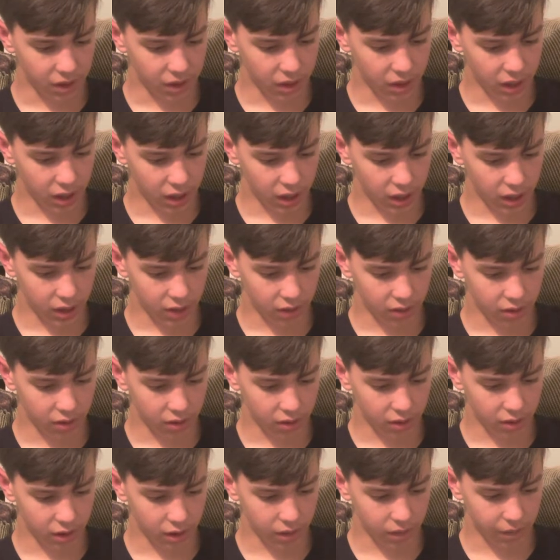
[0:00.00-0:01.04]
God and give
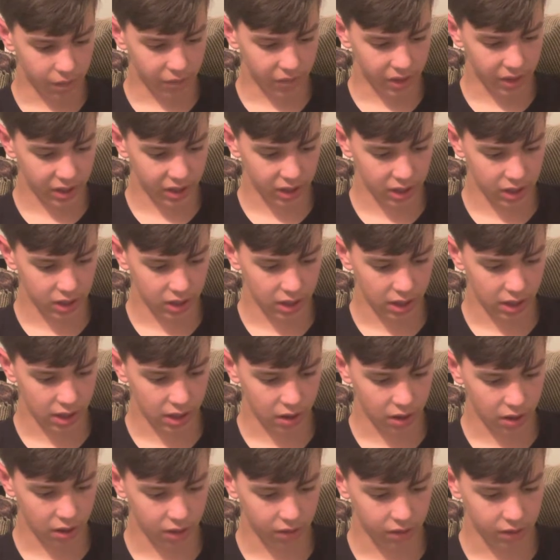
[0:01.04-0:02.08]
glory, because the
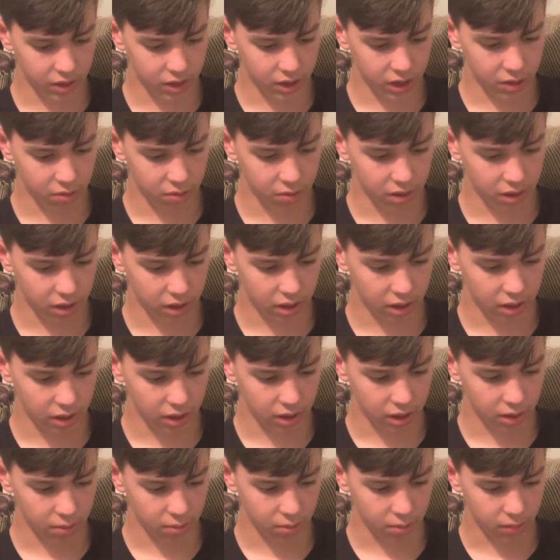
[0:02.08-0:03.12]
hour of his judgment has
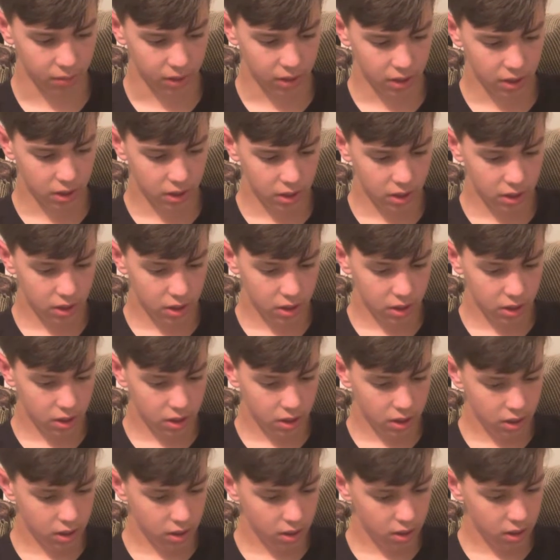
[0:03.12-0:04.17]
come.
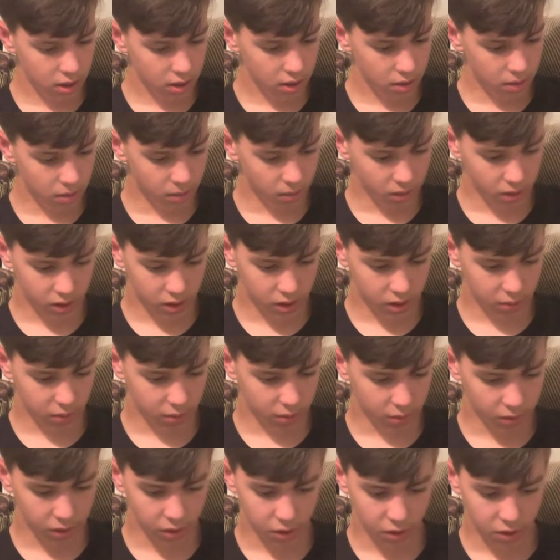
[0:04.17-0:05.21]
Worship the
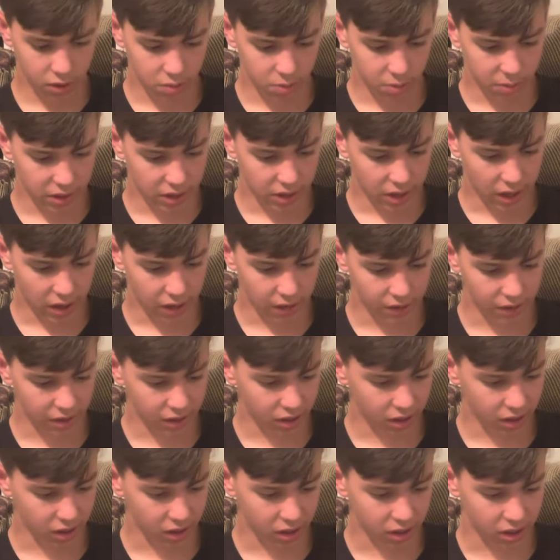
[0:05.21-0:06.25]
one who has made heaven,
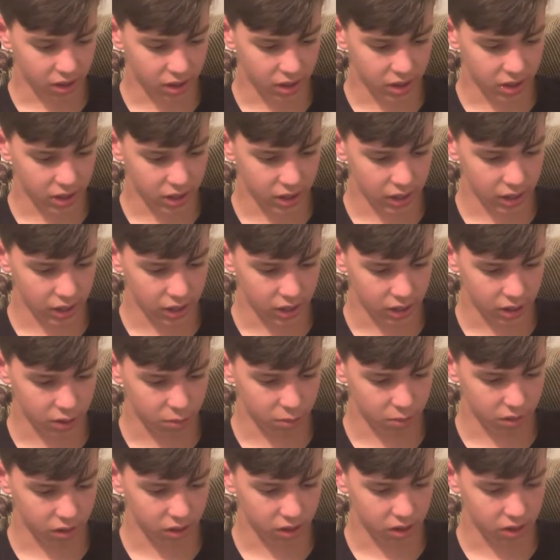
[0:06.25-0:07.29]
earth, the sea, and the
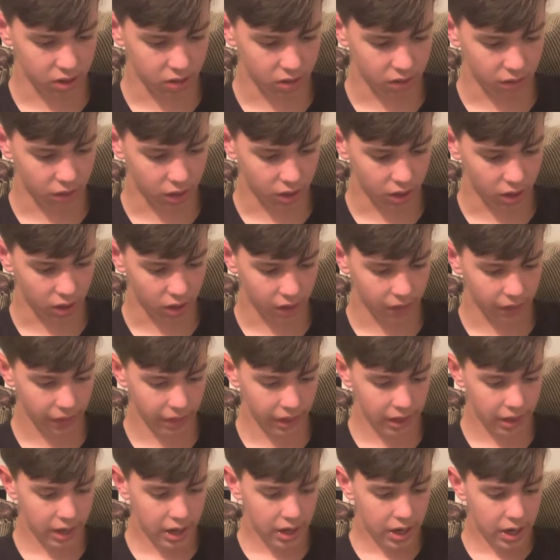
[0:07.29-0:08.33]
springs of water.
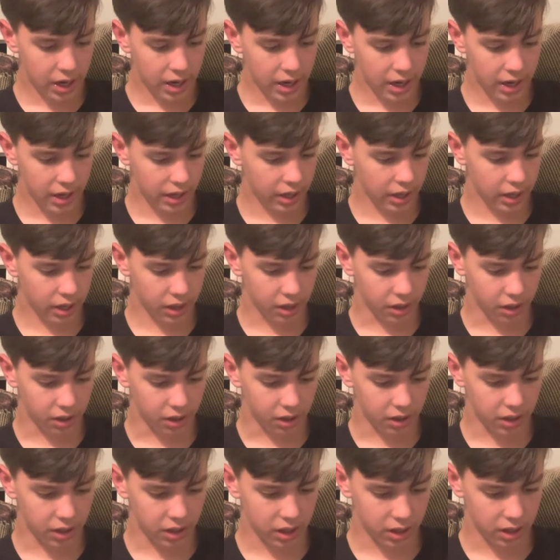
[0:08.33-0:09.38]
And another,
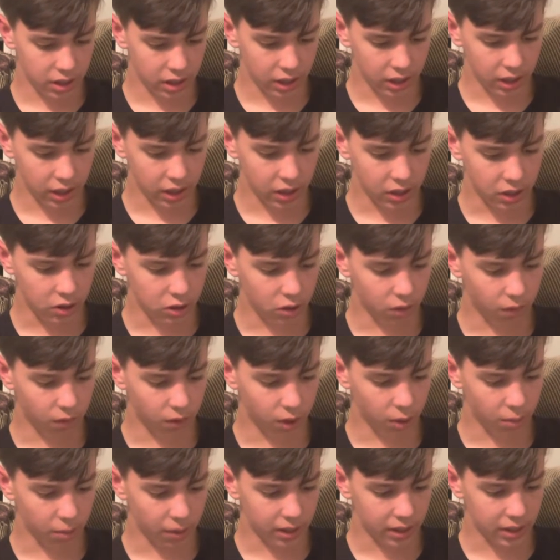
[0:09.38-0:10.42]
a second angel,
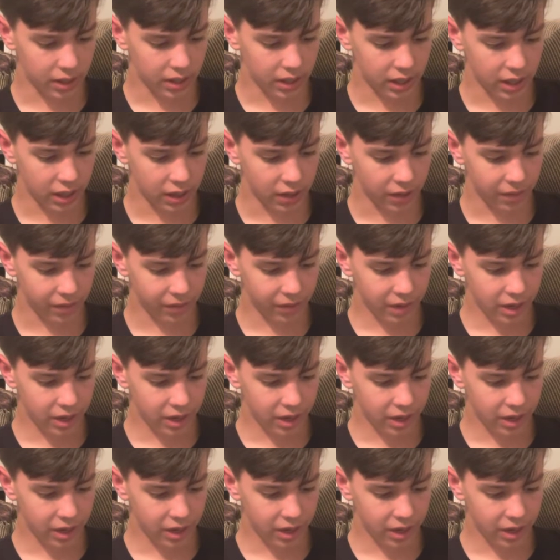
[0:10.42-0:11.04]
followed by saying,